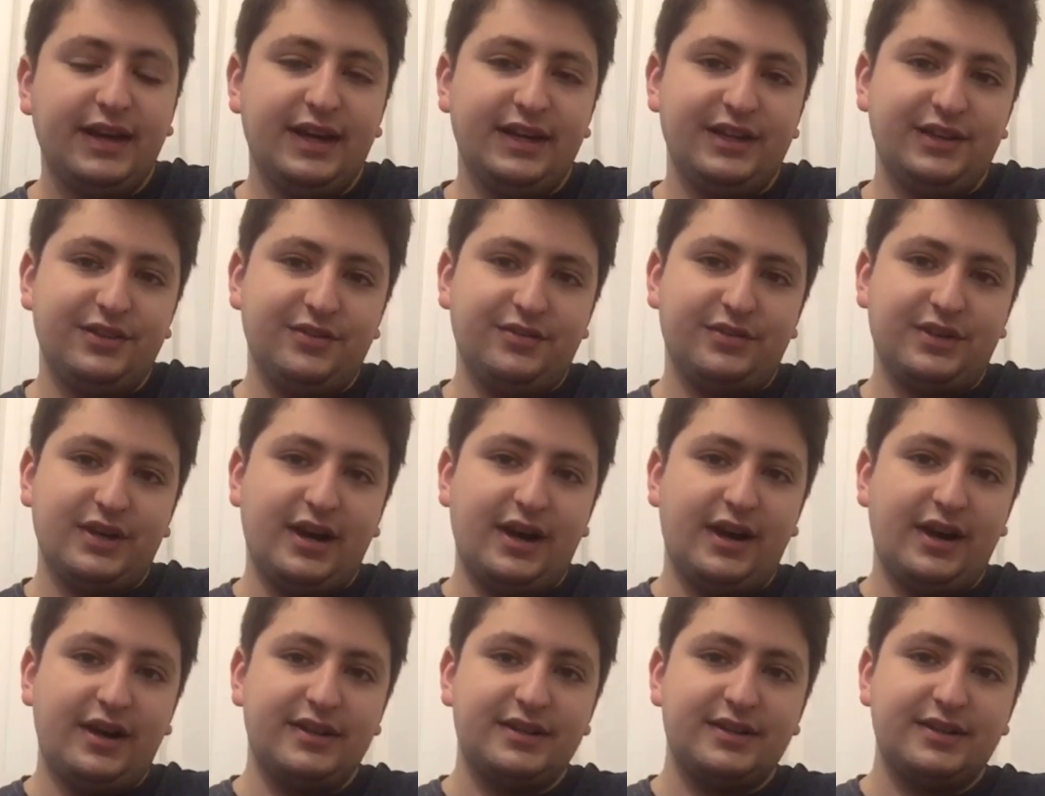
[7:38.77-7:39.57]
and you've
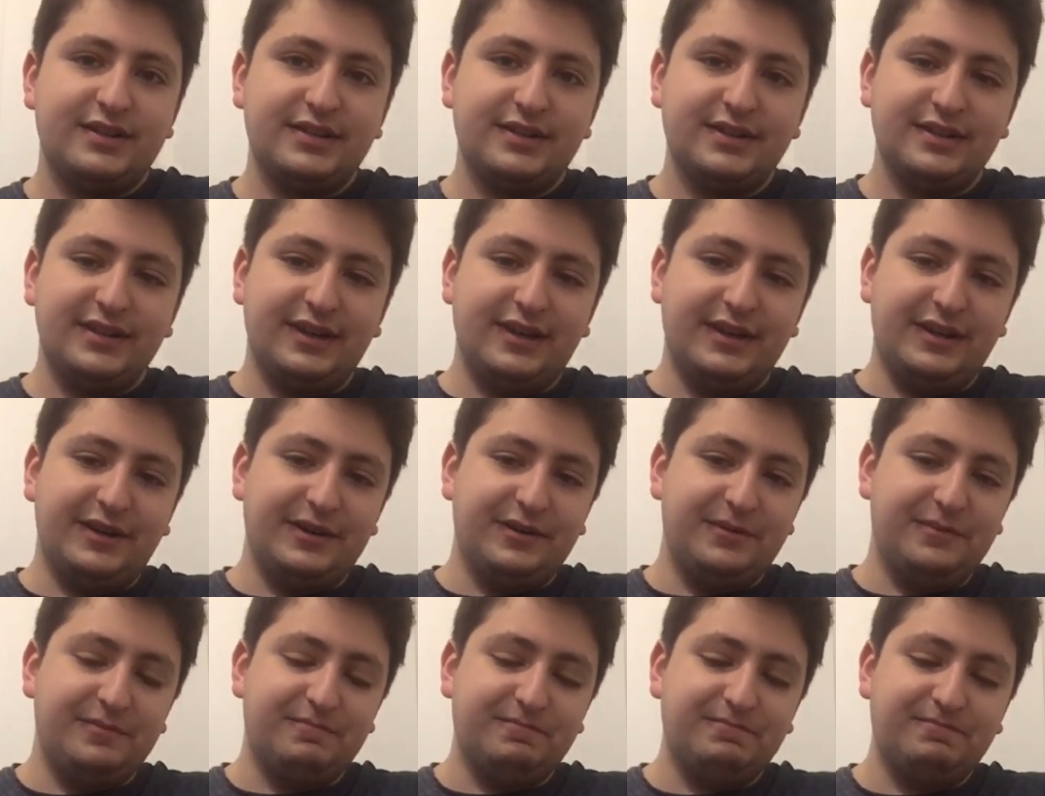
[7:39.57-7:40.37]
got
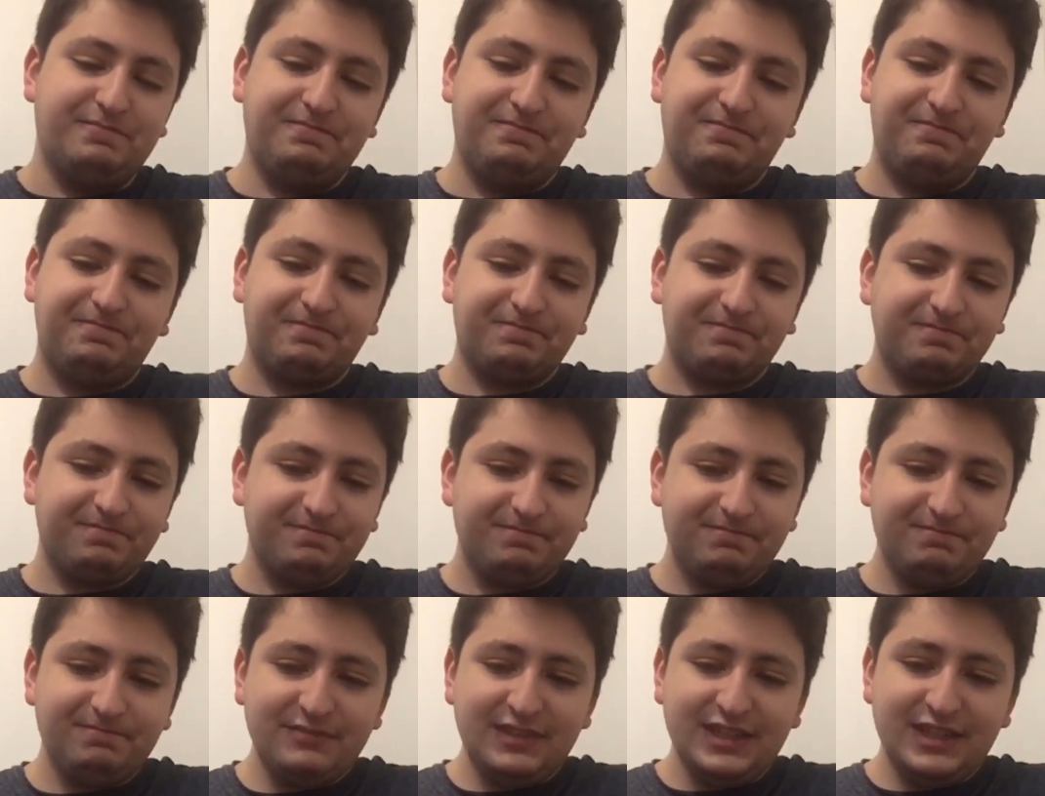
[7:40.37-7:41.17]

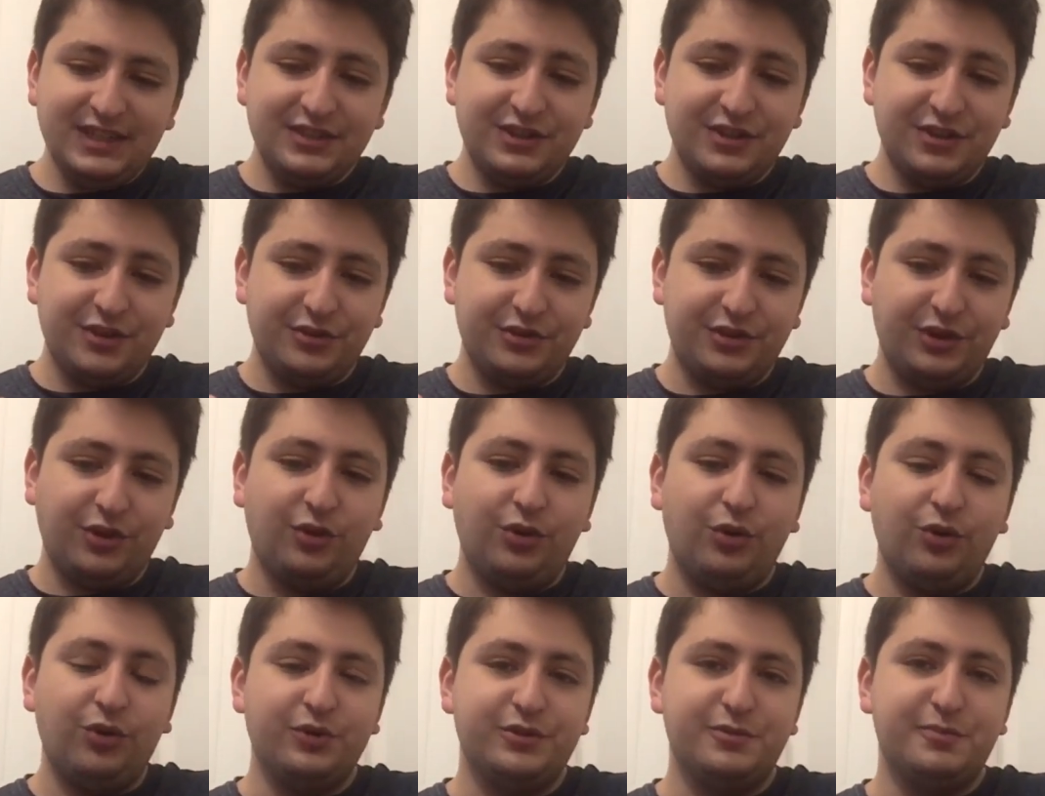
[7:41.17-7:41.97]
the
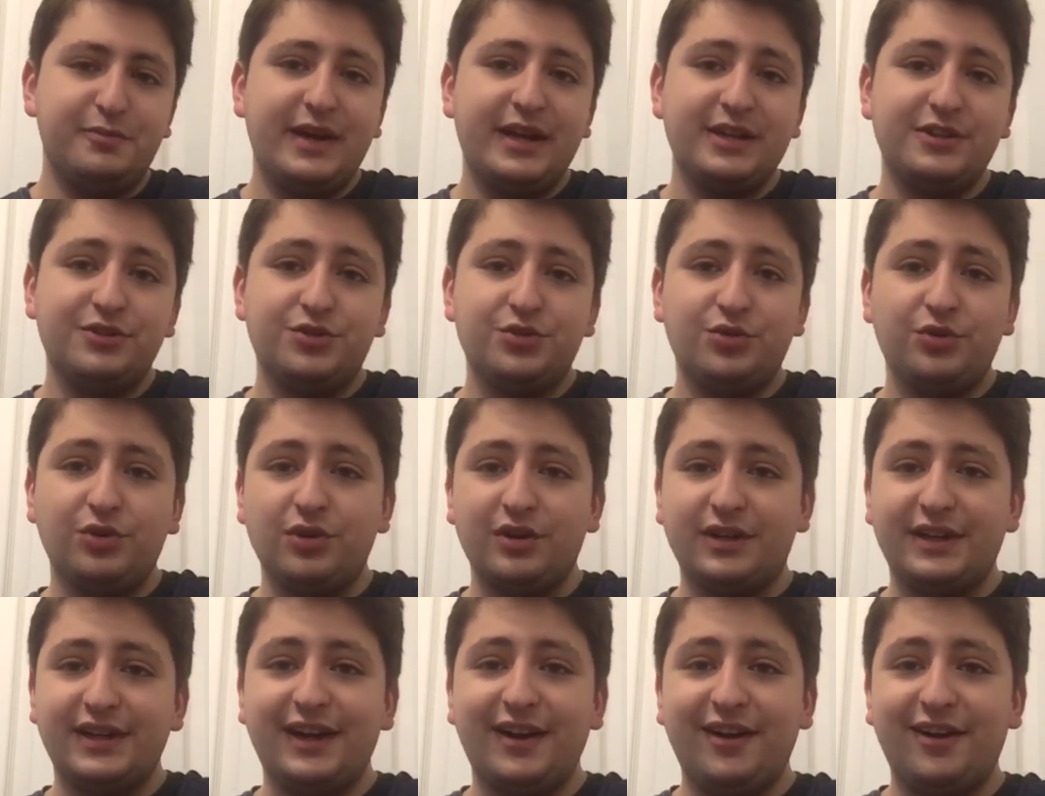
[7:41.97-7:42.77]
old
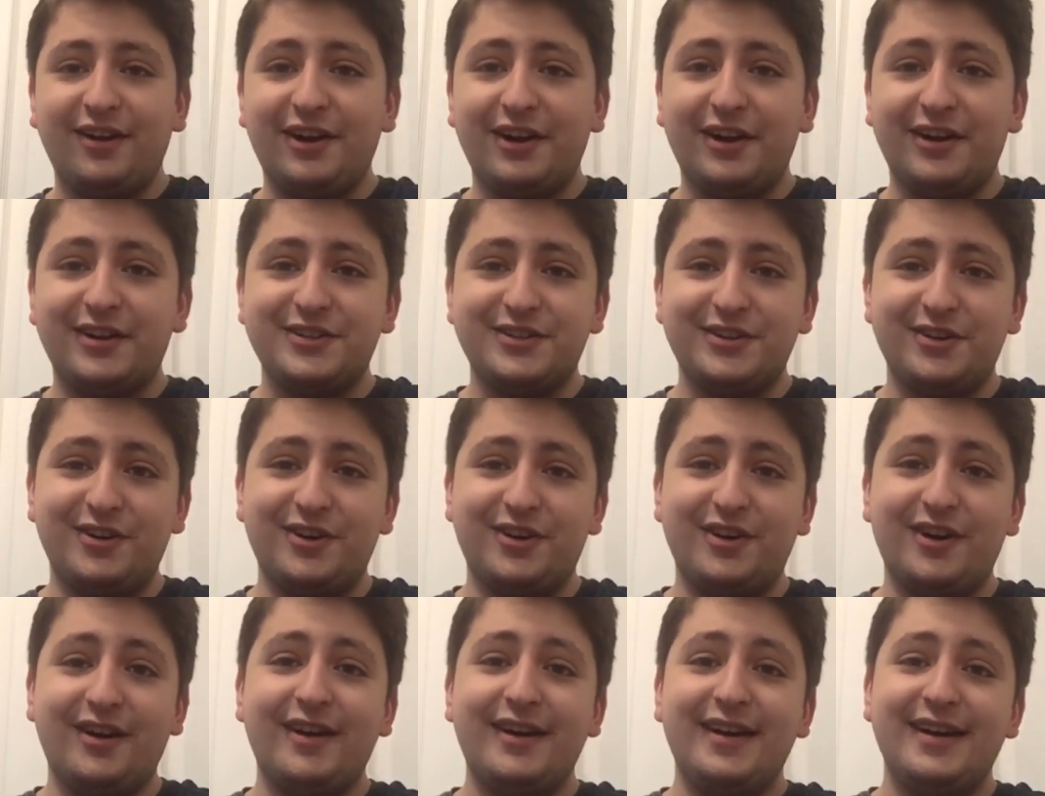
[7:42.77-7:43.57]
mentor
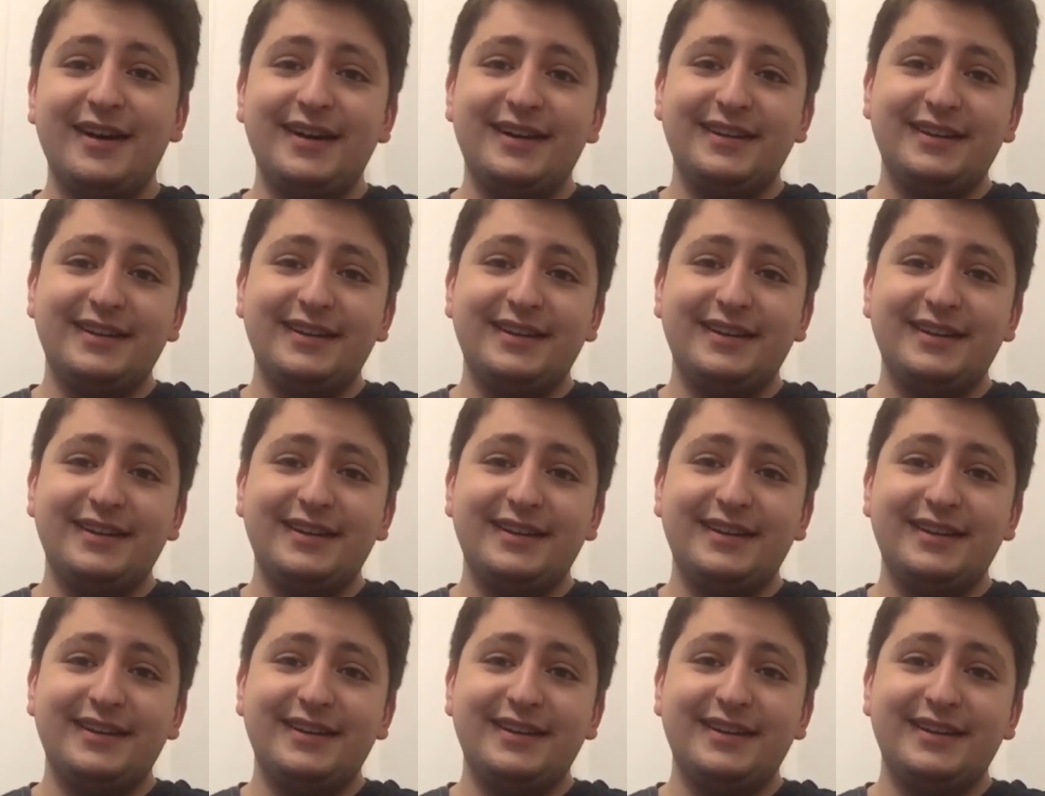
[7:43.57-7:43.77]
character